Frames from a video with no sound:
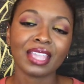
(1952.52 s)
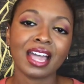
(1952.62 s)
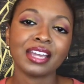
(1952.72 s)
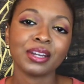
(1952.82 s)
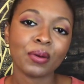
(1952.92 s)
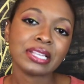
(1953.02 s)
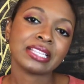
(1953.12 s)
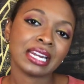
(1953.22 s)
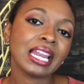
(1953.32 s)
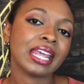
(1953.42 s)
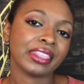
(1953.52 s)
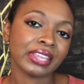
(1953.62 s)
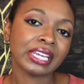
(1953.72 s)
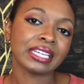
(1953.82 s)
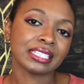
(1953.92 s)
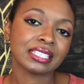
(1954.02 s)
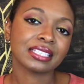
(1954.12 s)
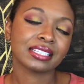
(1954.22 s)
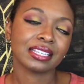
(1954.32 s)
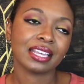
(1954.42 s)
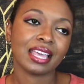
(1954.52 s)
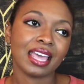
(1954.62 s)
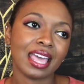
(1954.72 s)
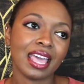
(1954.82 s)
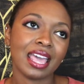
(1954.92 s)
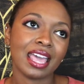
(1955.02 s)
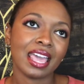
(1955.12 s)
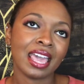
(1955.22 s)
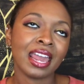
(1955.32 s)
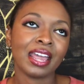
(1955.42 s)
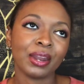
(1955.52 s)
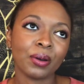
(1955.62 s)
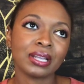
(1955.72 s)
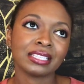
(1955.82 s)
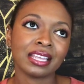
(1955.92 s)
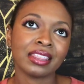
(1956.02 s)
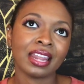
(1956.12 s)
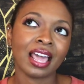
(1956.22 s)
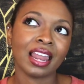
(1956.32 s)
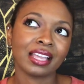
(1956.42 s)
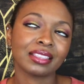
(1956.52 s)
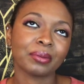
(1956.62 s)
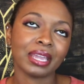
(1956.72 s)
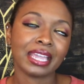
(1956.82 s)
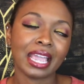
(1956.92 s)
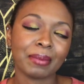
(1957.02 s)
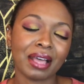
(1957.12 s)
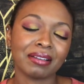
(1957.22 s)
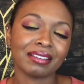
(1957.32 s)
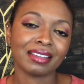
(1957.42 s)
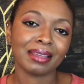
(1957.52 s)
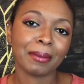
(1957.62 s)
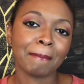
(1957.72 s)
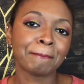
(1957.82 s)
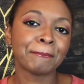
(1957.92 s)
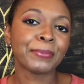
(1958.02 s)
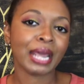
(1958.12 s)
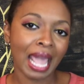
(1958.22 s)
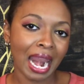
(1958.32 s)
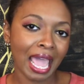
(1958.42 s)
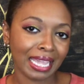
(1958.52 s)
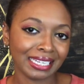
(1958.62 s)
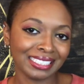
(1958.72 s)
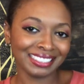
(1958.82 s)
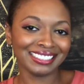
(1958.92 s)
I know I said a lot of things, and I know I said that I liked the way it came out, but I lied.